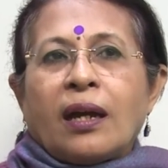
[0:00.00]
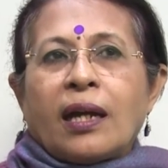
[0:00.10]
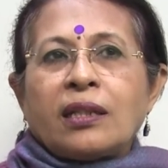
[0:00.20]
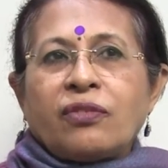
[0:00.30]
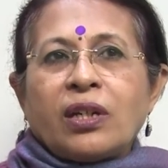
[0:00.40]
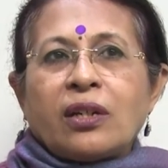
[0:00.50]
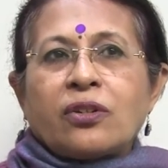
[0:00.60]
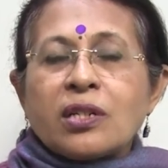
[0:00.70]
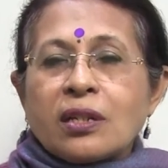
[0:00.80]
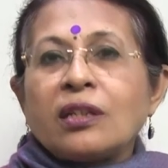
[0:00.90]
and the very
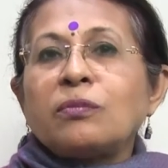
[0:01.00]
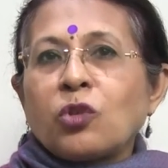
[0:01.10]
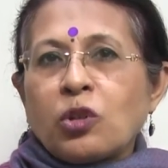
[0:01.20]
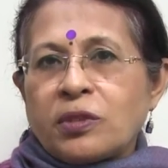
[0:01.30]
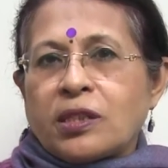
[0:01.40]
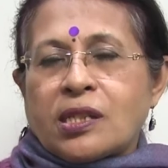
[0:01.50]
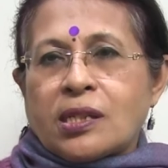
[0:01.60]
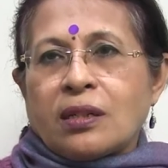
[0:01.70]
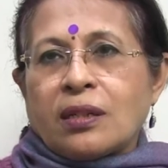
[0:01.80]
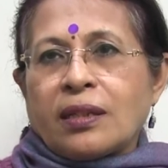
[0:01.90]
critical
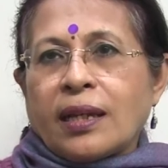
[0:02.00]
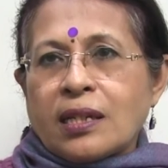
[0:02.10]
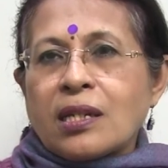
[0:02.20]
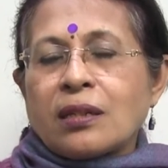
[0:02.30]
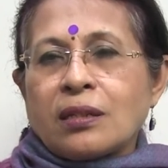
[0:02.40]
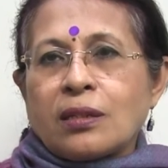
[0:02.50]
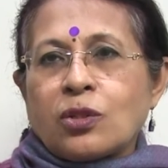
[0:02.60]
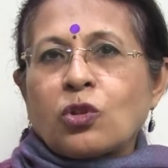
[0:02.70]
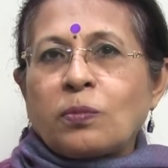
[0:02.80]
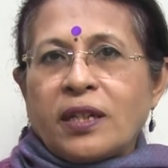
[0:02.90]
moments that
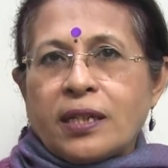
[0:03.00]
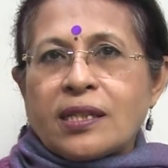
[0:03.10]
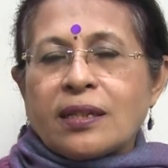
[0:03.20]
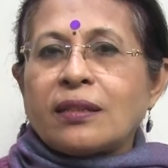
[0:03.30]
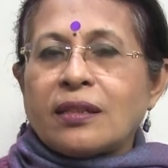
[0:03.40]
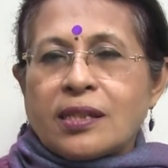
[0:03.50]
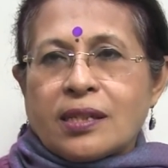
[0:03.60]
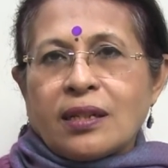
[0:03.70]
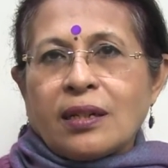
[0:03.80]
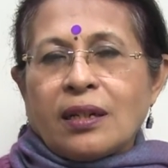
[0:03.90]
took place in
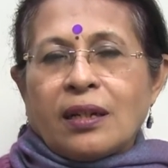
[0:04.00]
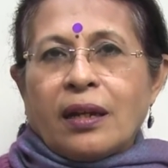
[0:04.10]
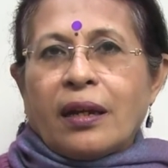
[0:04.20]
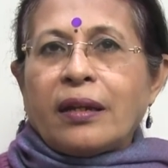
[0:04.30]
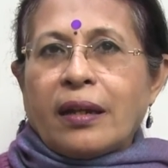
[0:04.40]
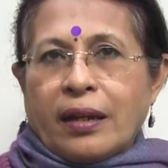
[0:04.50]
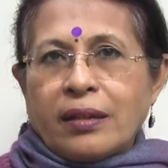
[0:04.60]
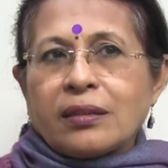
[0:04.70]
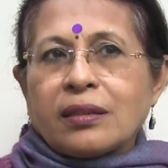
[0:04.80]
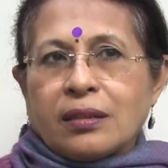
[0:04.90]
this
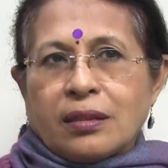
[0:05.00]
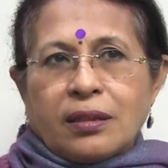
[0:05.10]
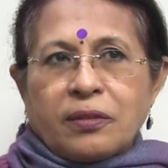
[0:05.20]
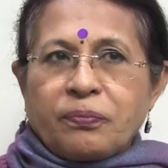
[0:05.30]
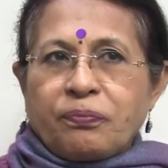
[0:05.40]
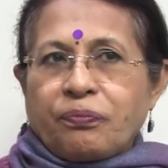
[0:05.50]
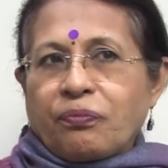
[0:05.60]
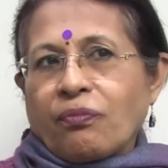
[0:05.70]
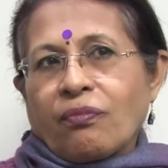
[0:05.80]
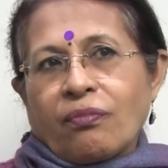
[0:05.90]
entire um,
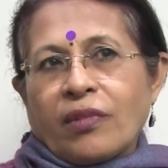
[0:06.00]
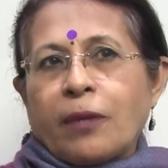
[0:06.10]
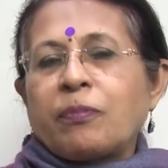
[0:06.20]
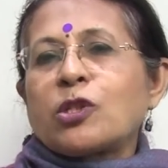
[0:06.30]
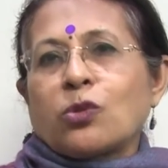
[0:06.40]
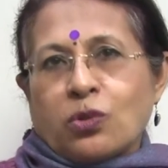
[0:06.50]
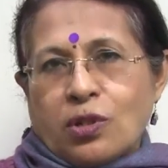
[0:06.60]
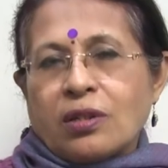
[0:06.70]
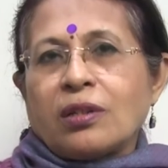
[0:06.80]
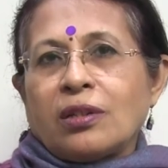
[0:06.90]

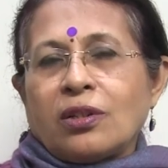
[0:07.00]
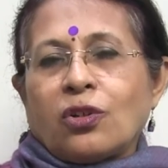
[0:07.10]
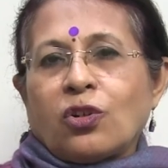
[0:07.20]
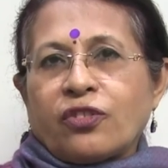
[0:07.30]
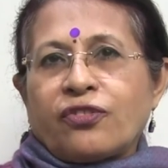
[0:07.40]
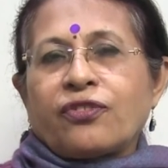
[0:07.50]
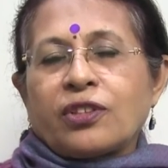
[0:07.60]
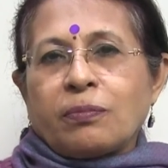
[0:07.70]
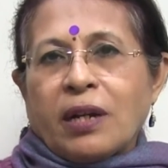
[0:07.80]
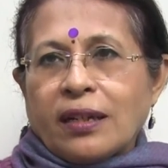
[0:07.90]
episode of
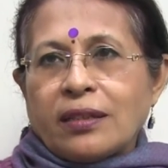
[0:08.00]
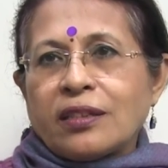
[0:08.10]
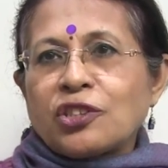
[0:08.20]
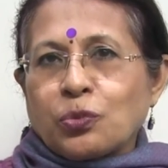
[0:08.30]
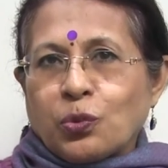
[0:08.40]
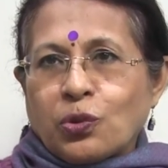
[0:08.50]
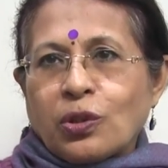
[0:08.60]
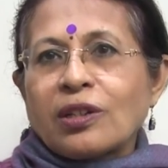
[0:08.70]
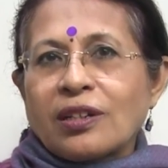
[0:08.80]
the Bangladesh war.